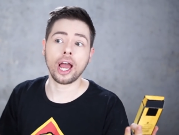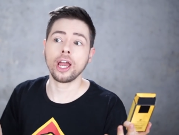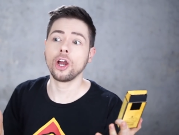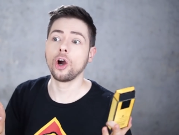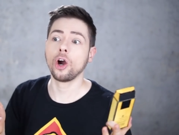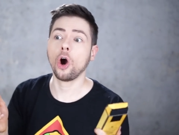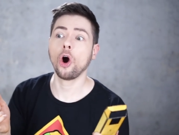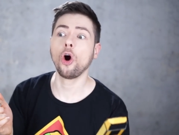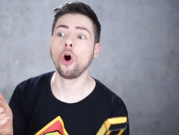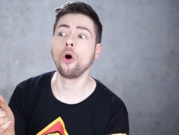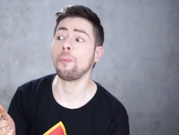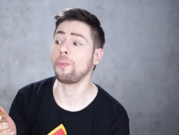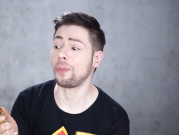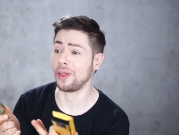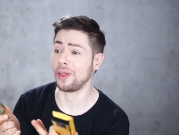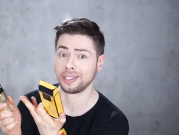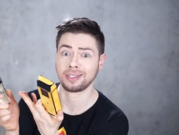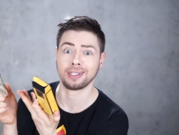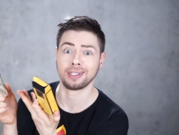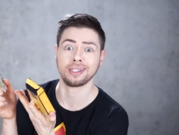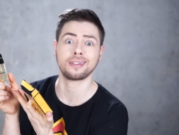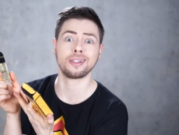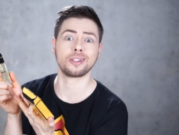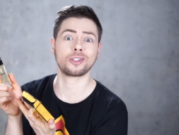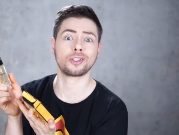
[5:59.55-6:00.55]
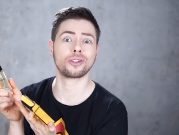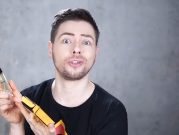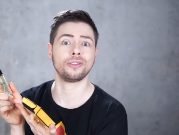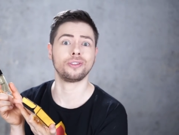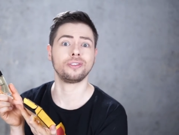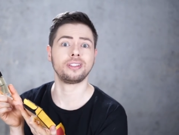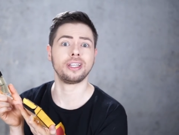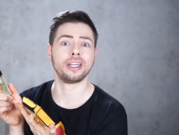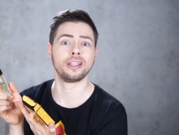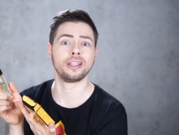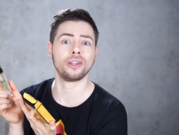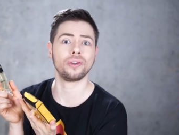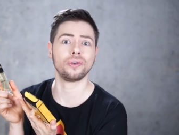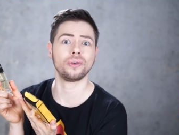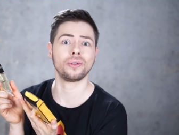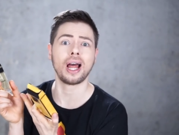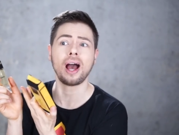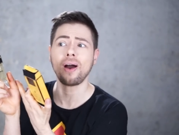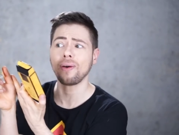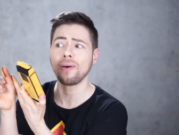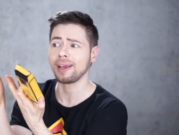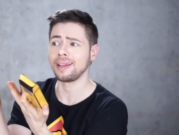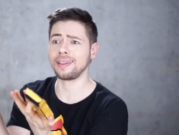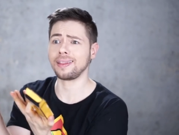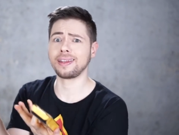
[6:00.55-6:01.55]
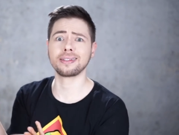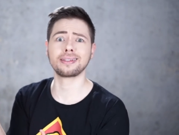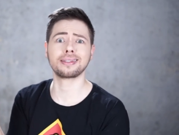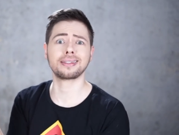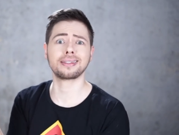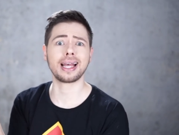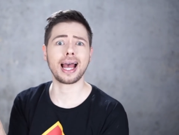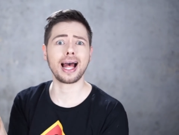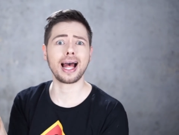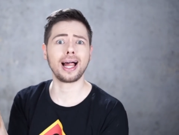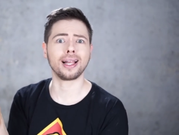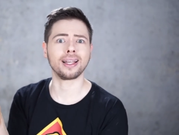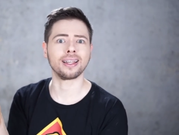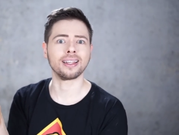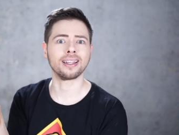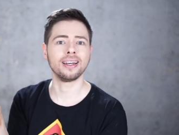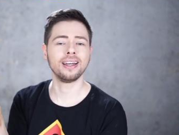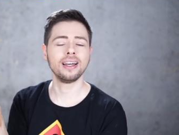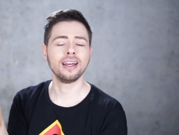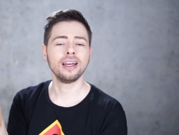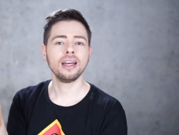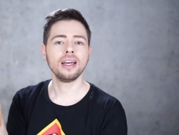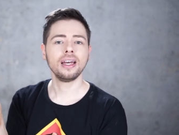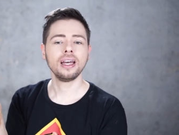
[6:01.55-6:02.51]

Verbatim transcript: I hope this is discontinued. How can this sell?